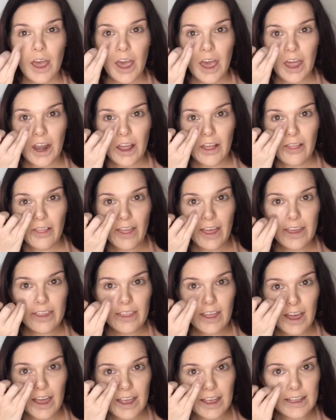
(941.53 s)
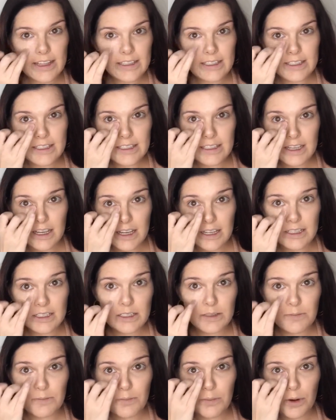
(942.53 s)
And I like that it
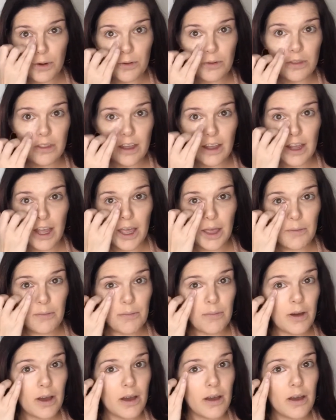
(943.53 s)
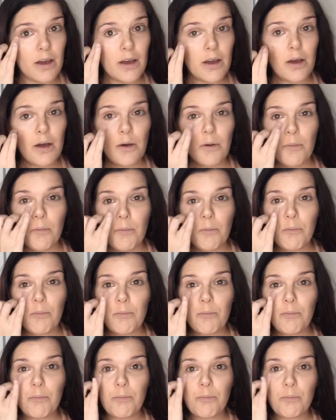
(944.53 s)
does both. Like, I am
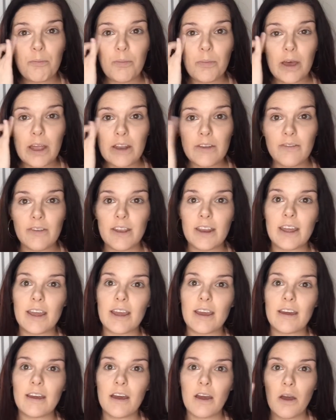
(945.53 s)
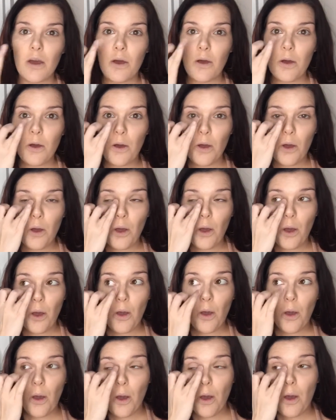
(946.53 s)
benefiting
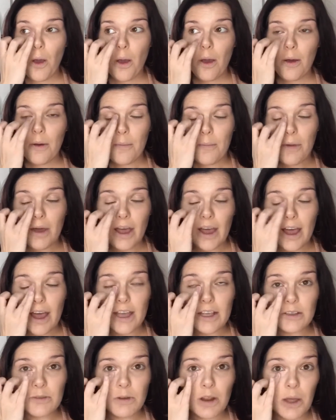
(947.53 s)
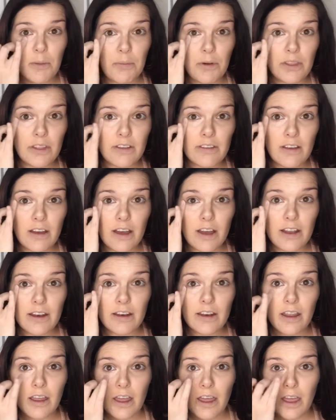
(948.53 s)
my eyes when I put this
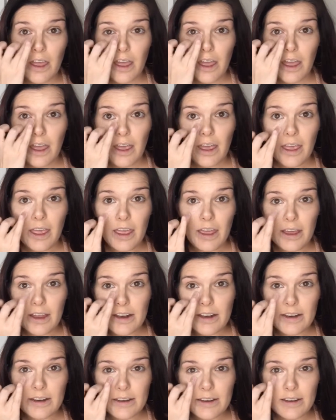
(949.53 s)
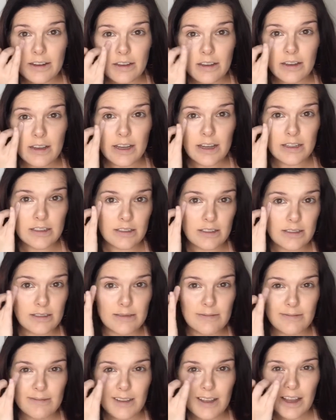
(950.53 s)
on, and it's
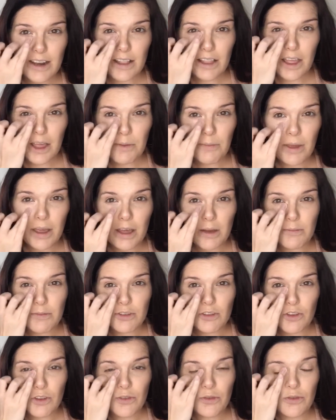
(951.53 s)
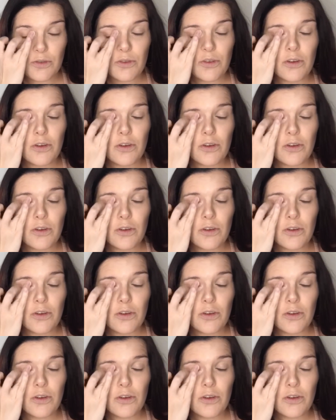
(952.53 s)
kind of like makeup too.